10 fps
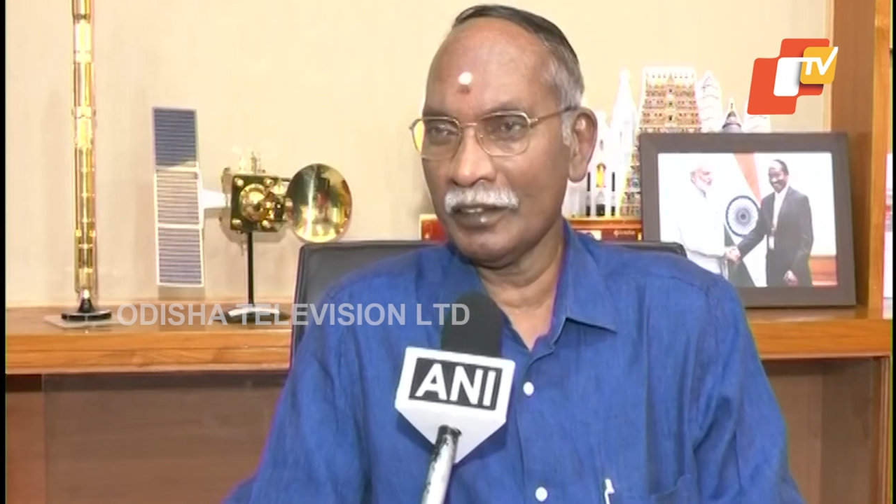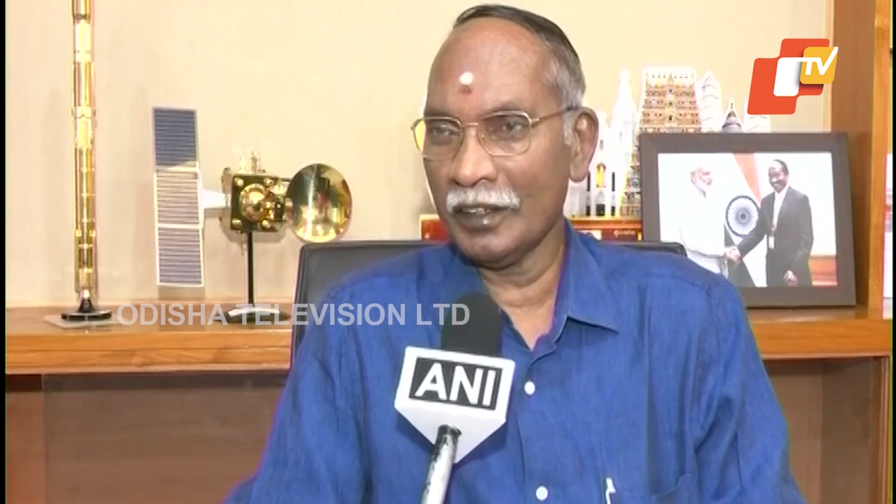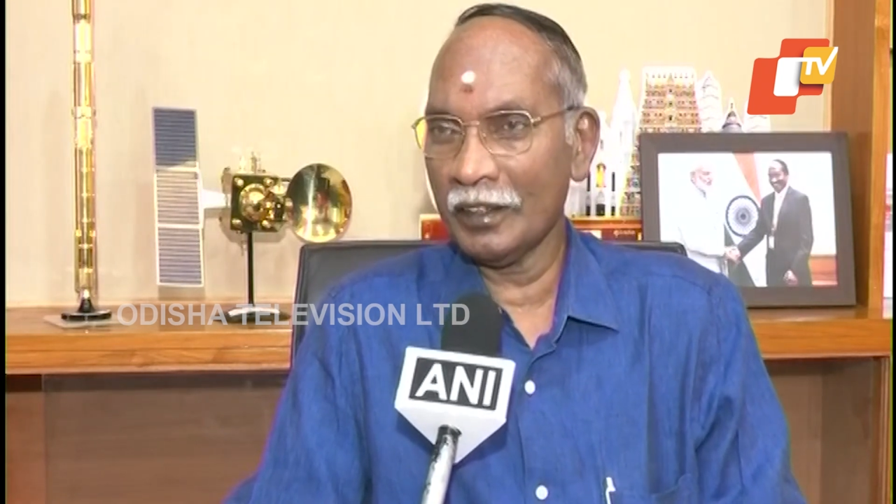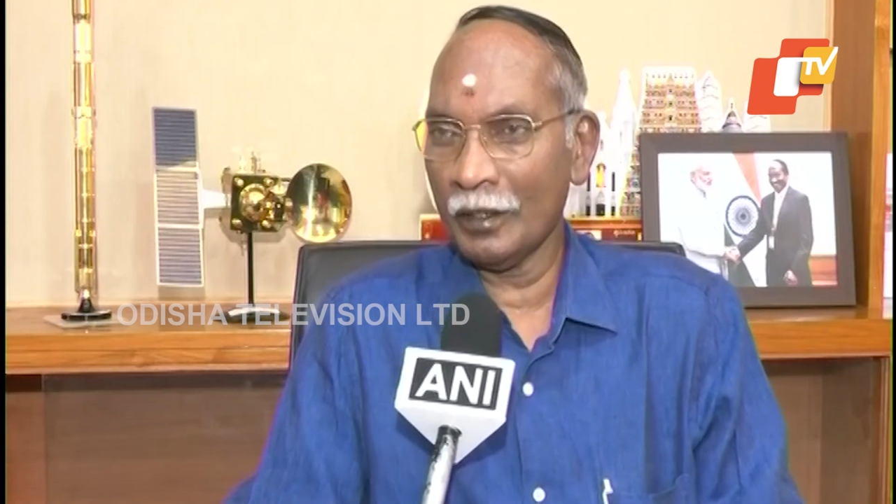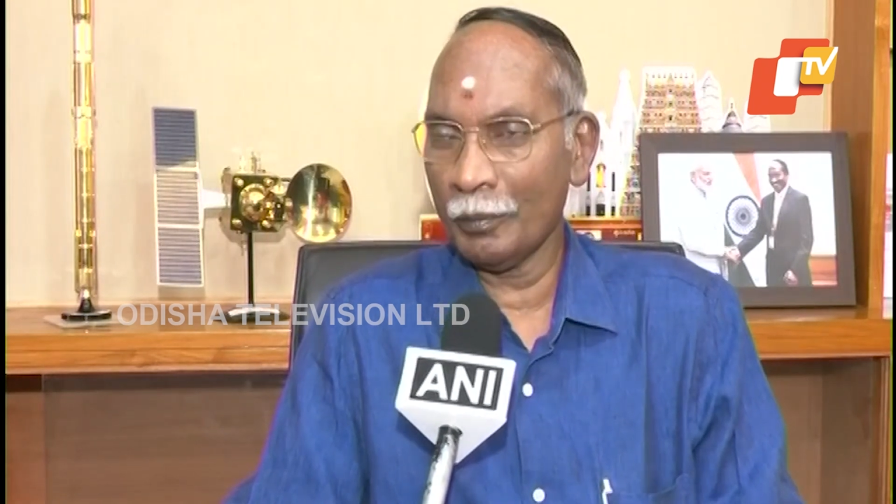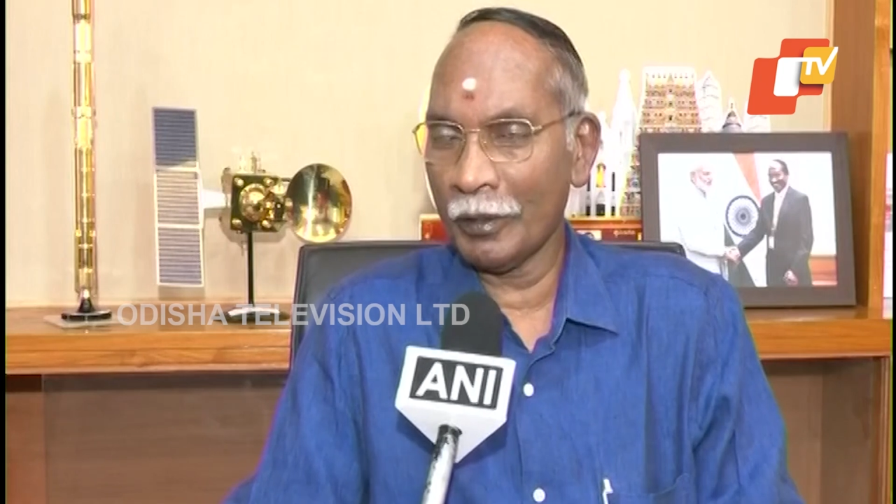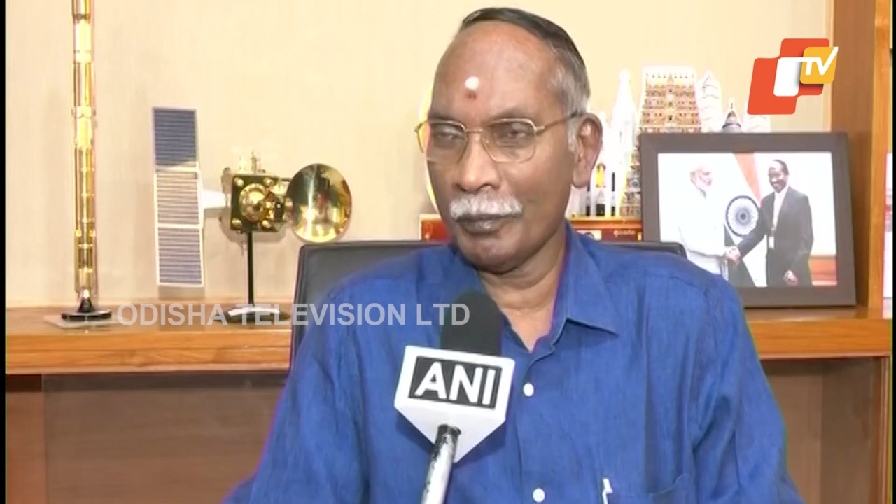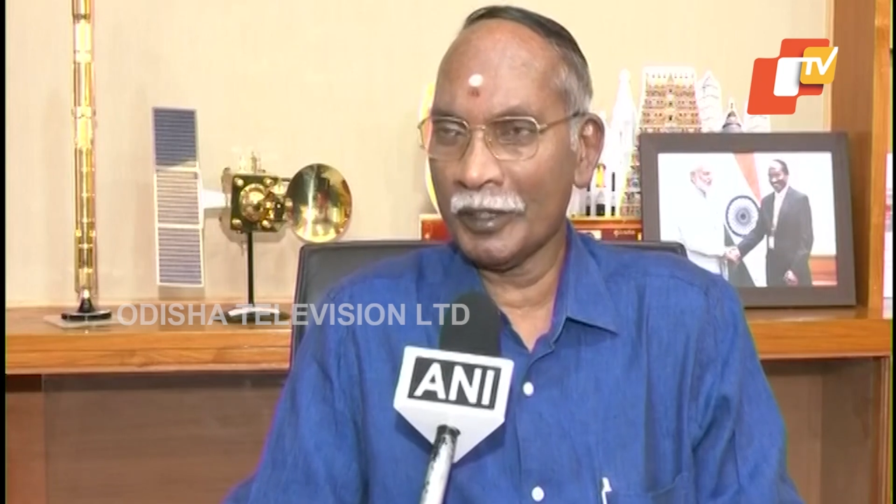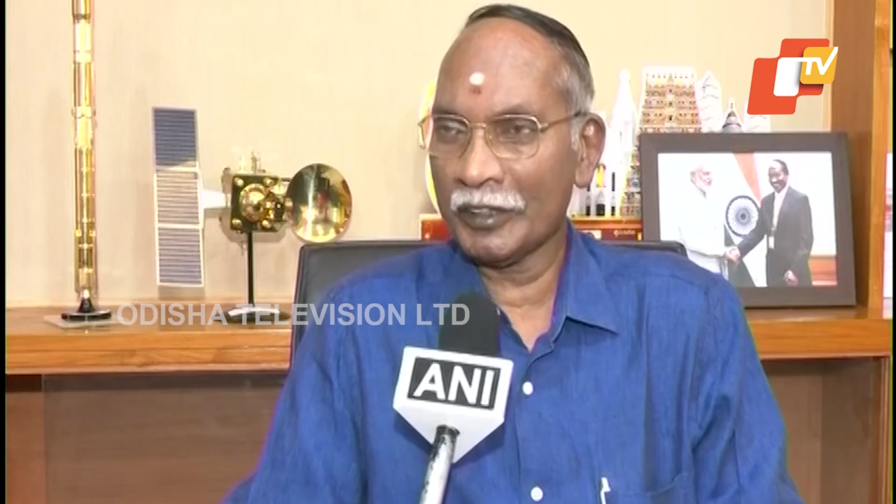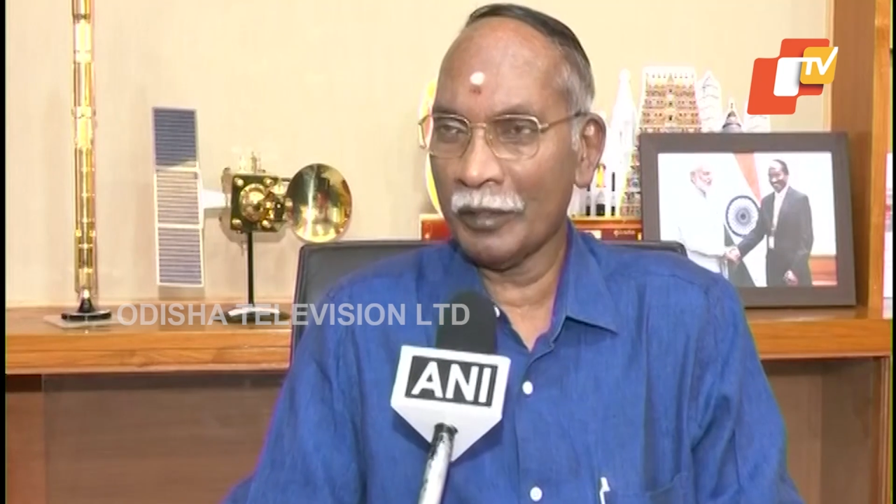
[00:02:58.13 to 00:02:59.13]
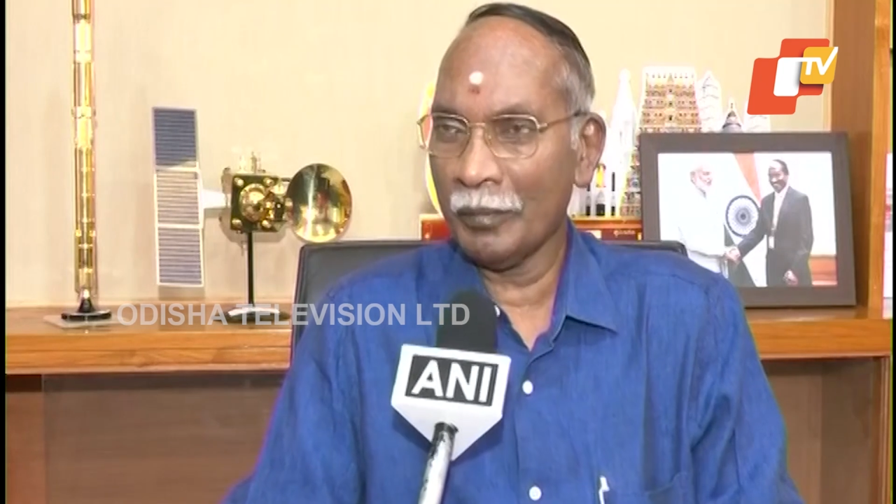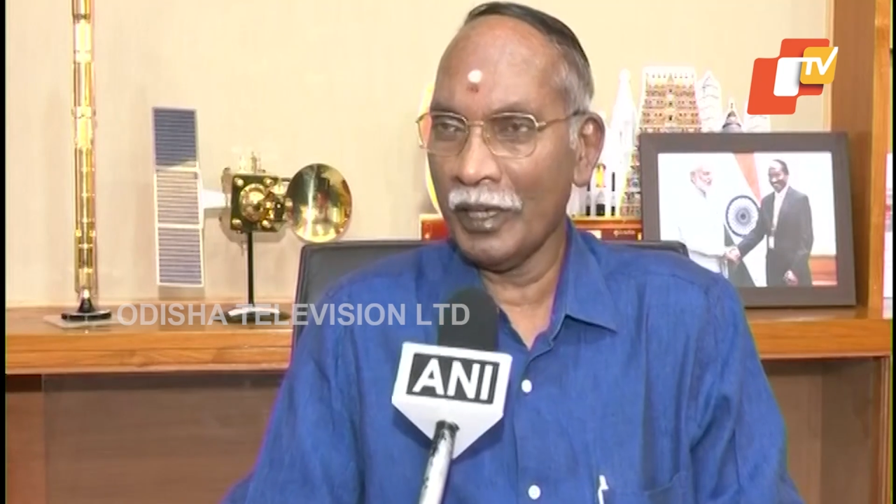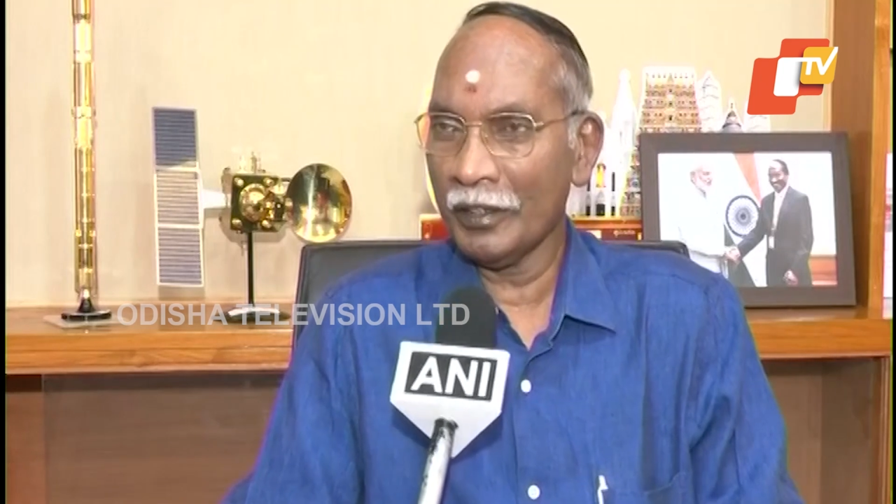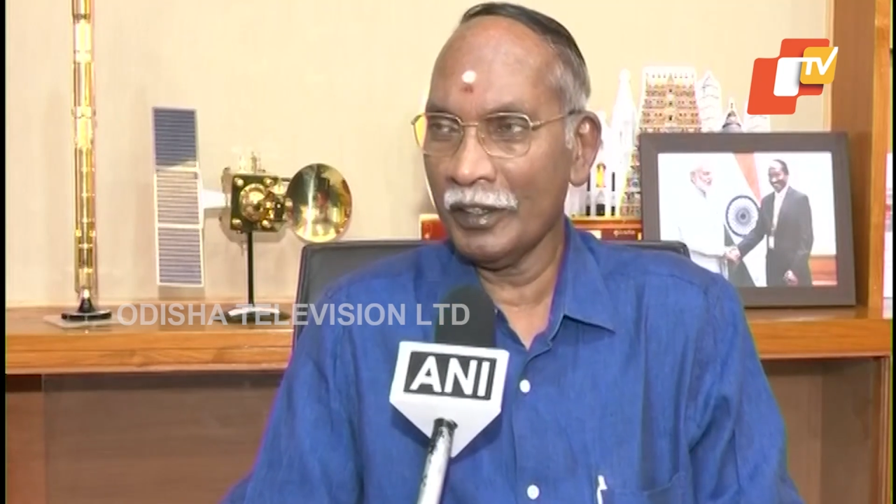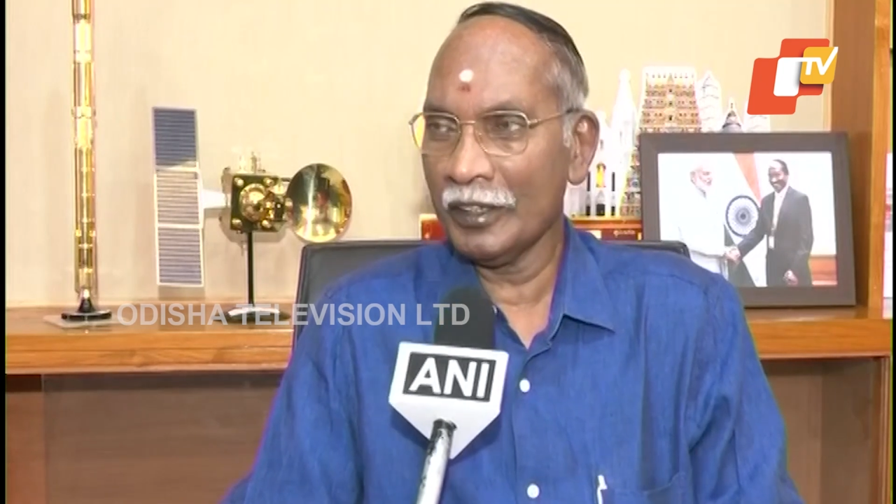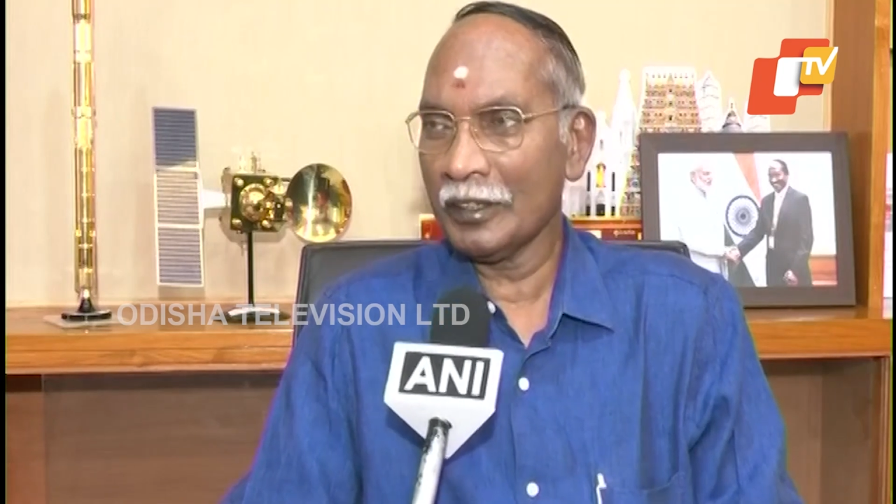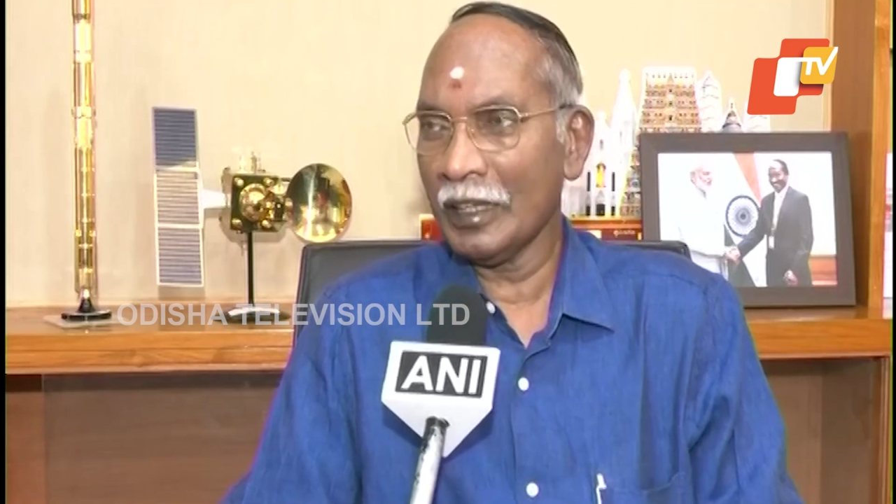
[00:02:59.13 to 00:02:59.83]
the, the propulsion module is,